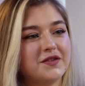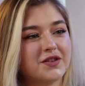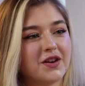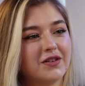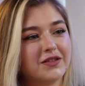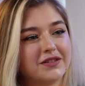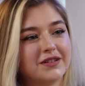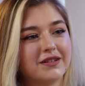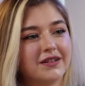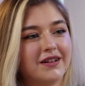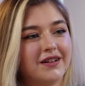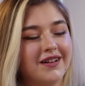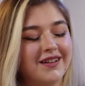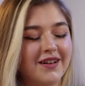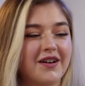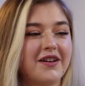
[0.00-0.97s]
talked
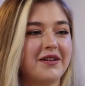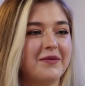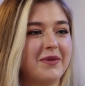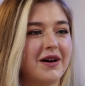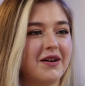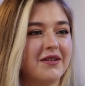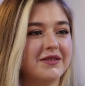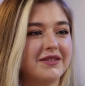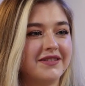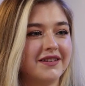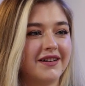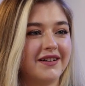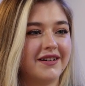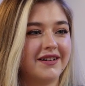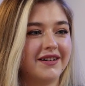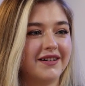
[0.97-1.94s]
a lot about
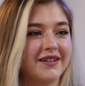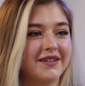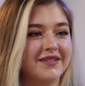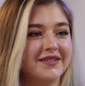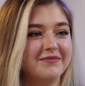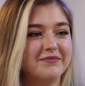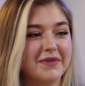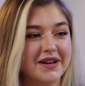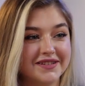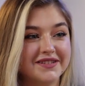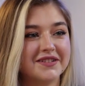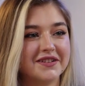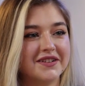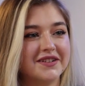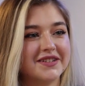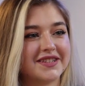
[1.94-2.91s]

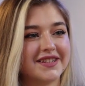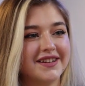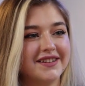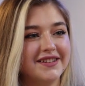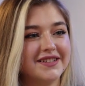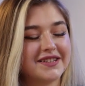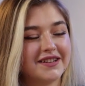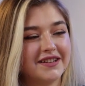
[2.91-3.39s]
mentors, and it's